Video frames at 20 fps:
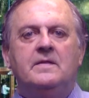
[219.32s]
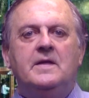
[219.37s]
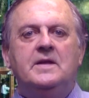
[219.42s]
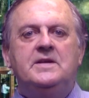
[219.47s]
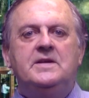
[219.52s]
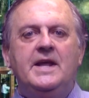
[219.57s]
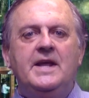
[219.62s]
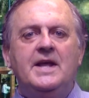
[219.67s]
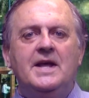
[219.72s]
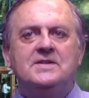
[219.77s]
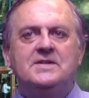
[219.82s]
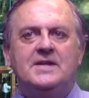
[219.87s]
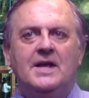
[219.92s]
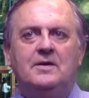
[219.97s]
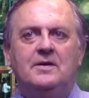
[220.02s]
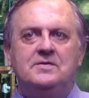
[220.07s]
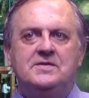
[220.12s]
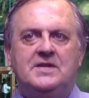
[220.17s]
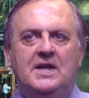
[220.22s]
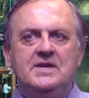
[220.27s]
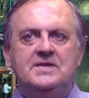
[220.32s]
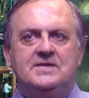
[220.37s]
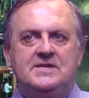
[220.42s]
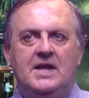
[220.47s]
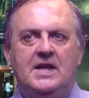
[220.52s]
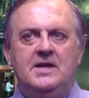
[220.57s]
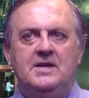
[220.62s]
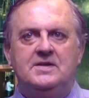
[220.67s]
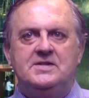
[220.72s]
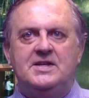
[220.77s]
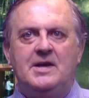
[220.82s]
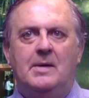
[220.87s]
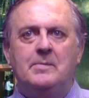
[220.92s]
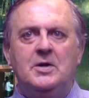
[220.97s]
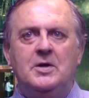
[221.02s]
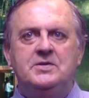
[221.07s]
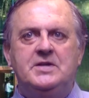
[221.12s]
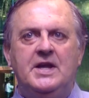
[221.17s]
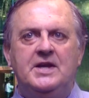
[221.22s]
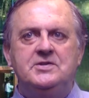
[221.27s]
The DSLCC
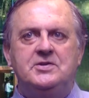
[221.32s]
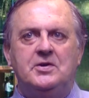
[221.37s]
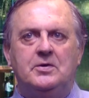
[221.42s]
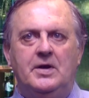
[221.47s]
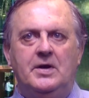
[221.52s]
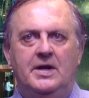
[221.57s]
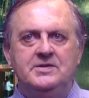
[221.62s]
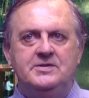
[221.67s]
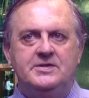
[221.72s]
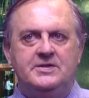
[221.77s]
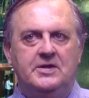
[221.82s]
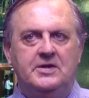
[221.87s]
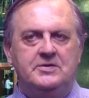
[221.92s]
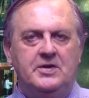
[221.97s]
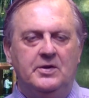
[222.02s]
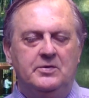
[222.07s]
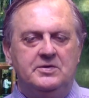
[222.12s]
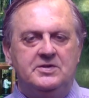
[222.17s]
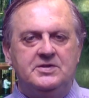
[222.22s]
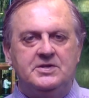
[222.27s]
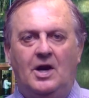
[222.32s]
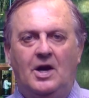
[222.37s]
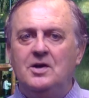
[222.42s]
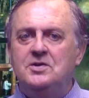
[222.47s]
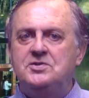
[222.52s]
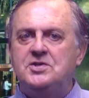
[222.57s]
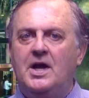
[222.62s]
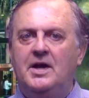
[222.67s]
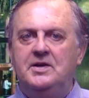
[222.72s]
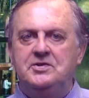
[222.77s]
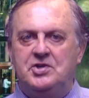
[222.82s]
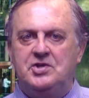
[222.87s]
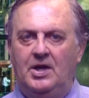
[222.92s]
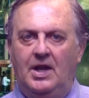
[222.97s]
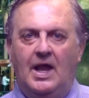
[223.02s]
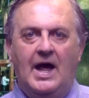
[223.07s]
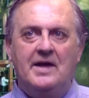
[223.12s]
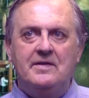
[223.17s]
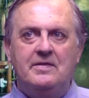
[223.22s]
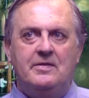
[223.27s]
Summer Teacher Institute starts on
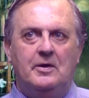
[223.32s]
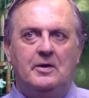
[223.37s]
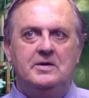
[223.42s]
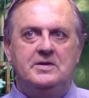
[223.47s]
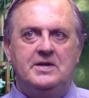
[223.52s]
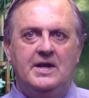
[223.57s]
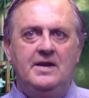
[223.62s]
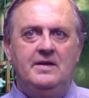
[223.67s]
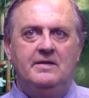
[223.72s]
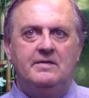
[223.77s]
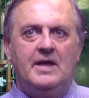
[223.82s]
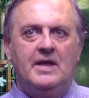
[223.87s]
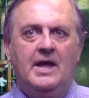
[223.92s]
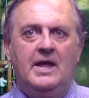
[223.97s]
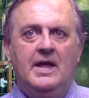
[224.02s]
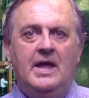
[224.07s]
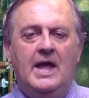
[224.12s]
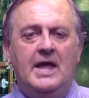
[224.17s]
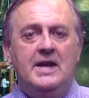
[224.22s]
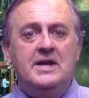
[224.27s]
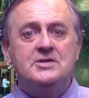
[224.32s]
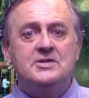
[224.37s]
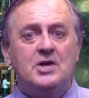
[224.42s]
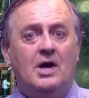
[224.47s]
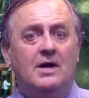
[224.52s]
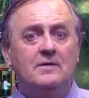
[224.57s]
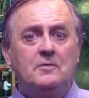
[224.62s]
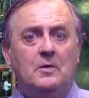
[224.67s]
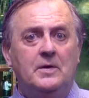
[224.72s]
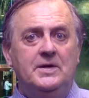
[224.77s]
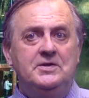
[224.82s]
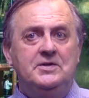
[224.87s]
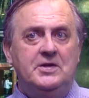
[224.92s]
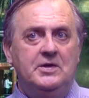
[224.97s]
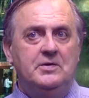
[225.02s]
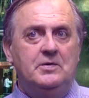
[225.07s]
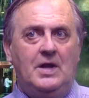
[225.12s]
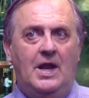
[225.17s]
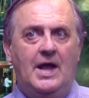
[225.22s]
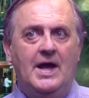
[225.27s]
July 13th and is offering
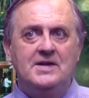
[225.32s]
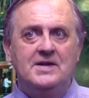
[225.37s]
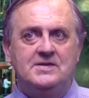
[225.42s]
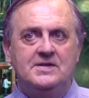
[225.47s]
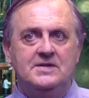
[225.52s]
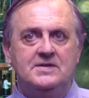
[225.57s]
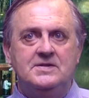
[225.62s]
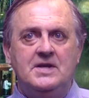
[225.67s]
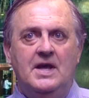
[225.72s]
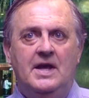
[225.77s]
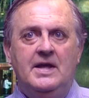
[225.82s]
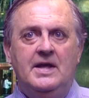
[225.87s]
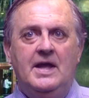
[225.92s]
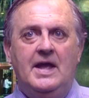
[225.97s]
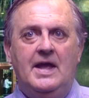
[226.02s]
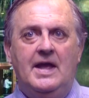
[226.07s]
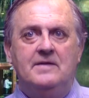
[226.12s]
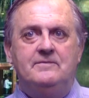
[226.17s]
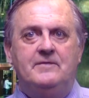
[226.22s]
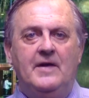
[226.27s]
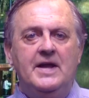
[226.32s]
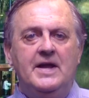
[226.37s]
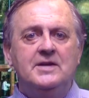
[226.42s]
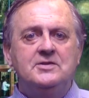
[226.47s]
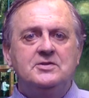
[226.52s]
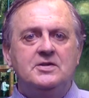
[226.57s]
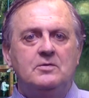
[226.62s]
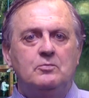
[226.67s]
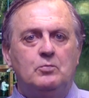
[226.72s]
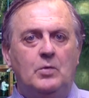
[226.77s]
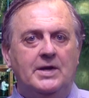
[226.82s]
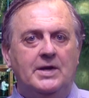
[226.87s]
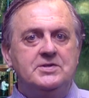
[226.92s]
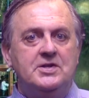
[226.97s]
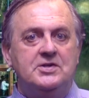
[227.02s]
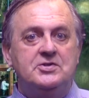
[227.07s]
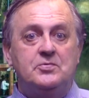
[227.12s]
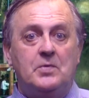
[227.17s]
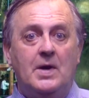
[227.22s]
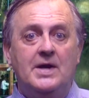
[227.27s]
two classes. Advance
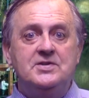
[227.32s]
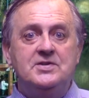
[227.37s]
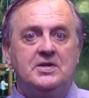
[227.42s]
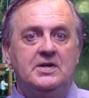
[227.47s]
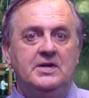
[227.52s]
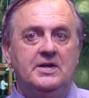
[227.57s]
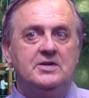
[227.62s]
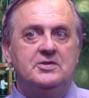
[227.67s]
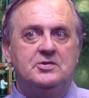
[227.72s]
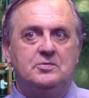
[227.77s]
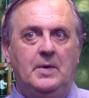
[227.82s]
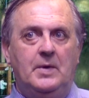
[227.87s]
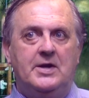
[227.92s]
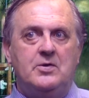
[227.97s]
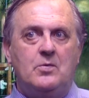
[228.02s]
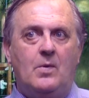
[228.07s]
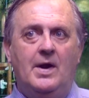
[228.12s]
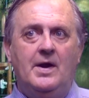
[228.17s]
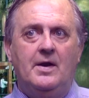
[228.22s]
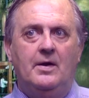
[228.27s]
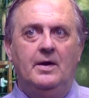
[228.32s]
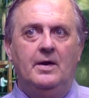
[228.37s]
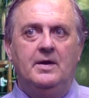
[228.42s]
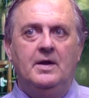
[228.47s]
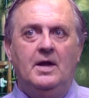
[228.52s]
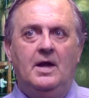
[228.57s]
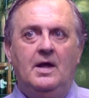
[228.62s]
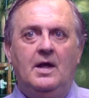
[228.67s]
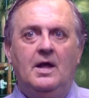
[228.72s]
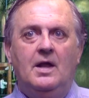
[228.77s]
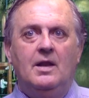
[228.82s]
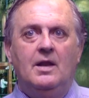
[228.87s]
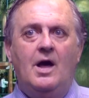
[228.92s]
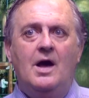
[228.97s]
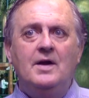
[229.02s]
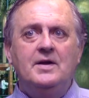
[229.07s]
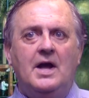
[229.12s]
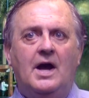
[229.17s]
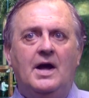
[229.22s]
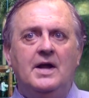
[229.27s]
registration is required.
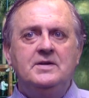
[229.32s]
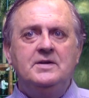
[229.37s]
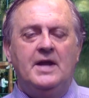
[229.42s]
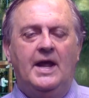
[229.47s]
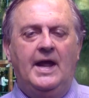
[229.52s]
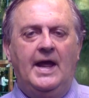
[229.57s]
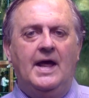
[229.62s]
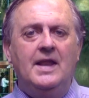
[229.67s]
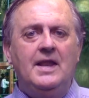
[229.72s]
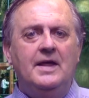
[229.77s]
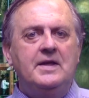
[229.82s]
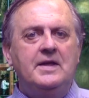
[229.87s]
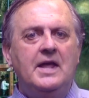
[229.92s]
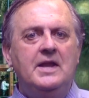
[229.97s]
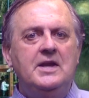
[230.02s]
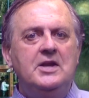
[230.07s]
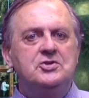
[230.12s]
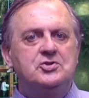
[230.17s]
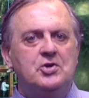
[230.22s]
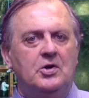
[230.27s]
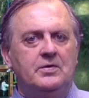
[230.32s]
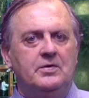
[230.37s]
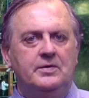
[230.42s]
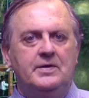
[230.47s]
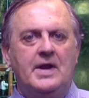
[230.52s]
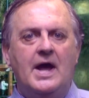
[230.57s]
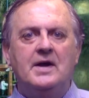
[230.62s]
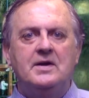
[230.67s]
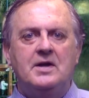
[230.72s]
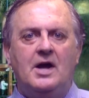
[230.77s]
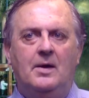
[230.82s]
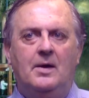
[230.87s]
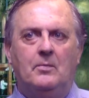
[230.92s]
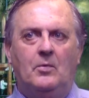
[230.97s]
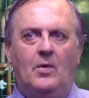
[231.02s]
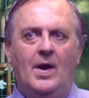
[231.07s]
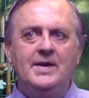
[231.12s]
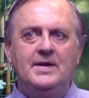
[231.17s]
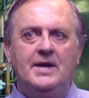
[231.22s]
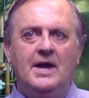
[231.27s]
Log on to
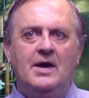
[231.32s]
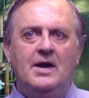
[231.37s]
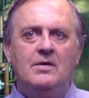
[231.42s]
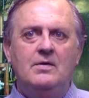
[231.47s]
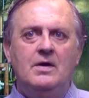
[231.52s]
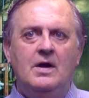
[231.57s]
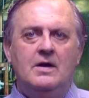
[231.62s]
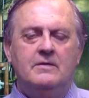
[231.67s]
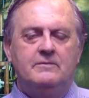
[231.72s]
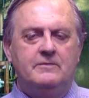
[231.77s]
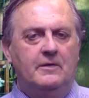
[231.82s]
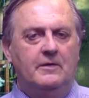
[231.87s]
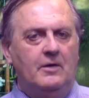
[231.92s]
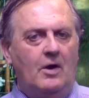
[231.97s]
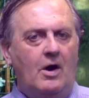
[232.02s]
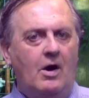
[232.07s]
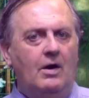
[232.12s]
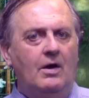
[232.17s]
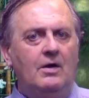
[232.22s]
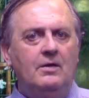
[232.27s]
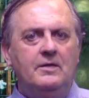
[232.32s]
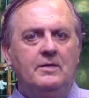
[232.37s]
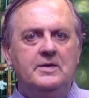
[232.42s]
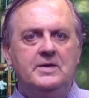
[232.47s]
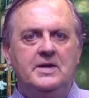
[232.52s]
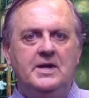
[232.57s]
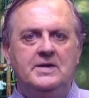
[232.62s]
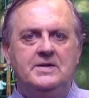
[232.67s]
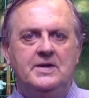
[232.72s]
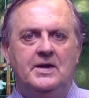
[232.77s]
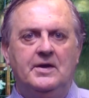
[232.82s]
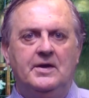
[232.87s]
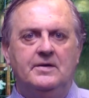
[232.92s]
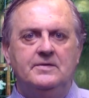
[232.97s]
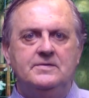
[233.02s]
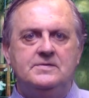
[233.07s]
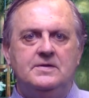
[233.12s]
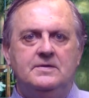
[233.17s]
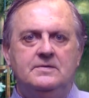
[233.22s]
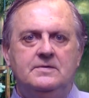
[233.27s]
AlleghenyJournal.com right now for all the
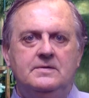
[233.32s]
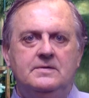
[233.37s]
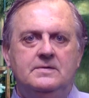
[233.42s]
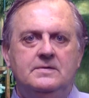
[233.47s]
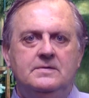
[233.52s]
details.